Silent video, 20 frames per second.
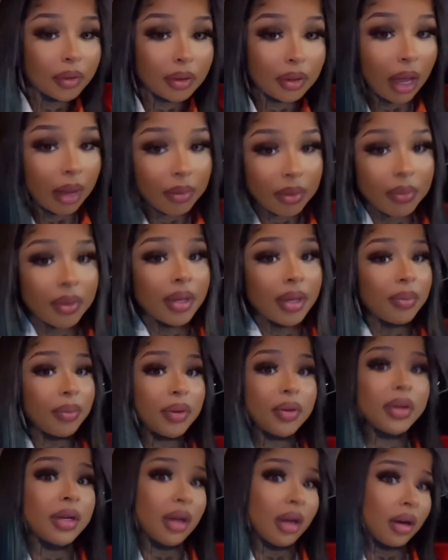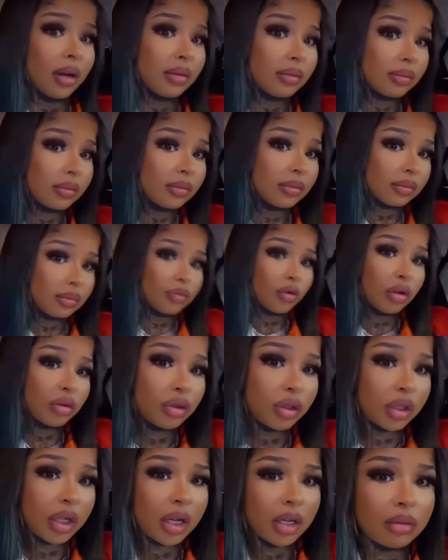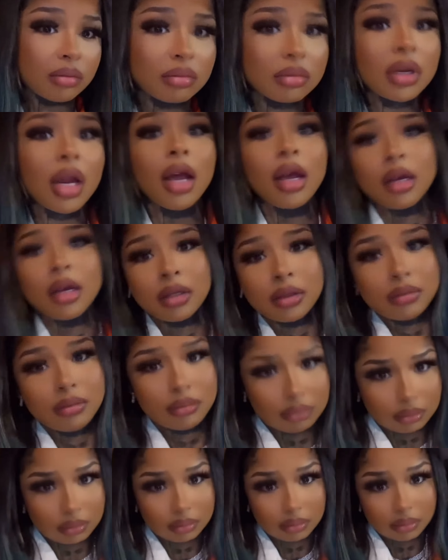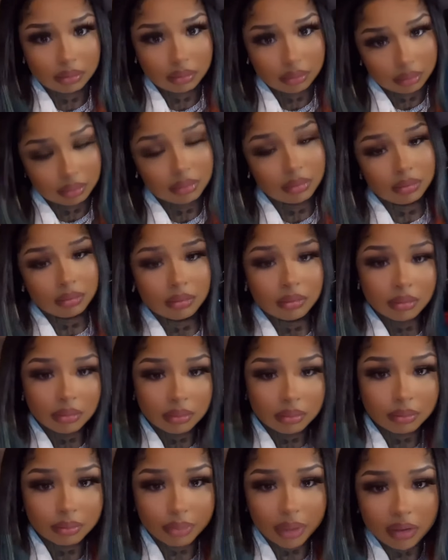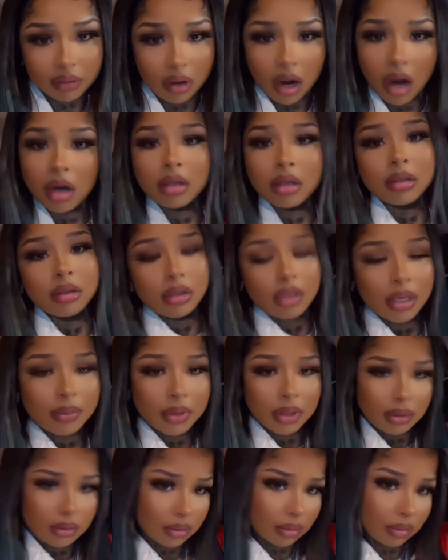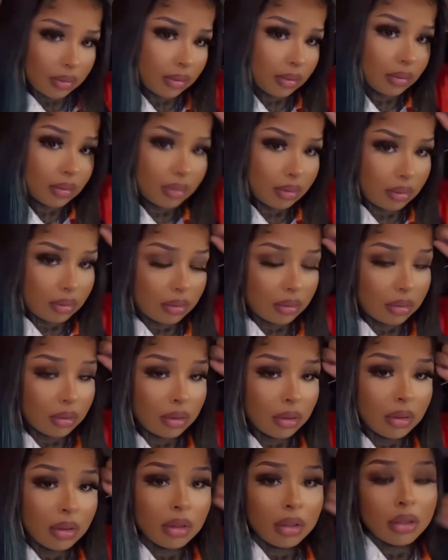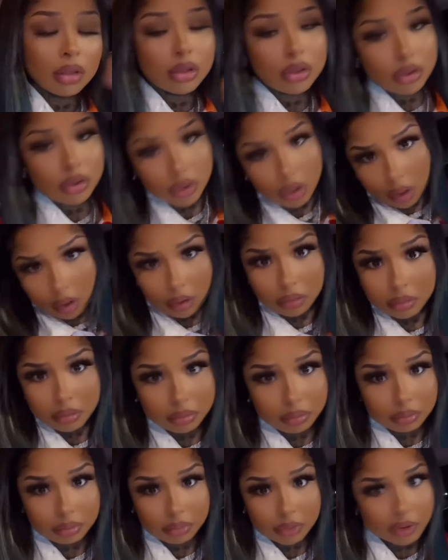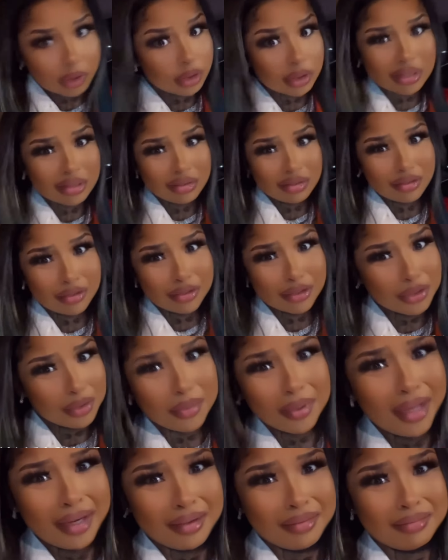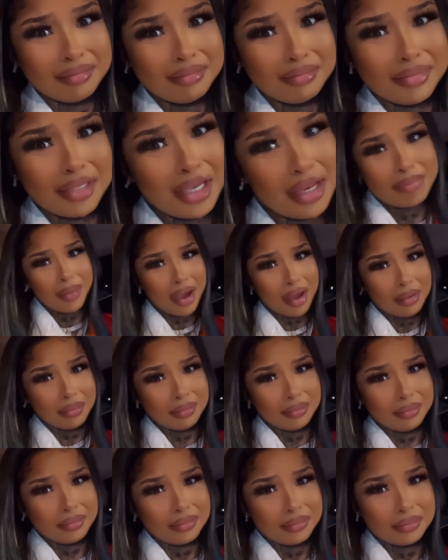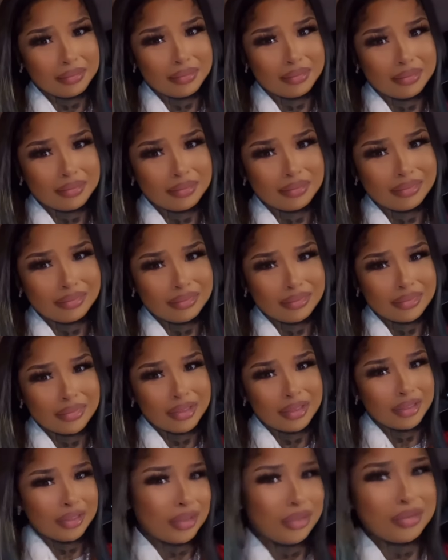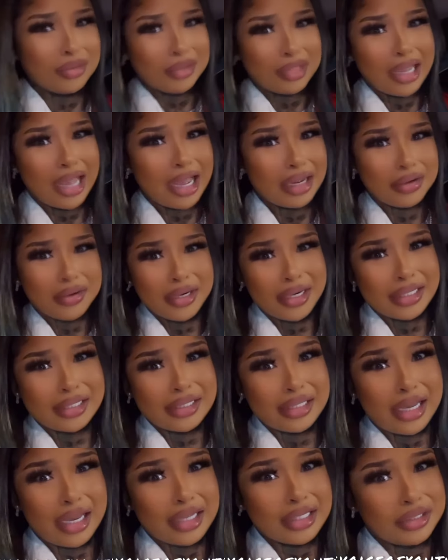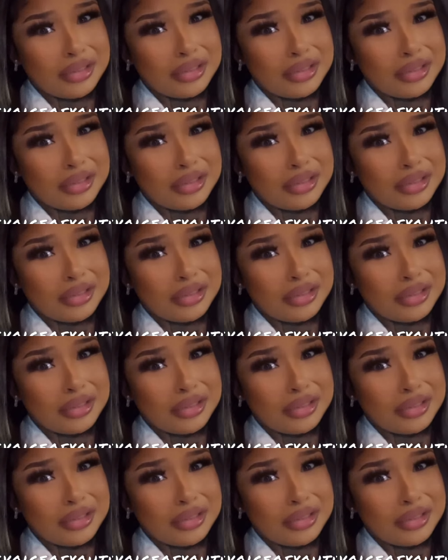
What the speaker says: I'm gonna be a billionaire, real shit, like, big rock, you hear me? So, just tune in, keep up. You don't gotta criticize.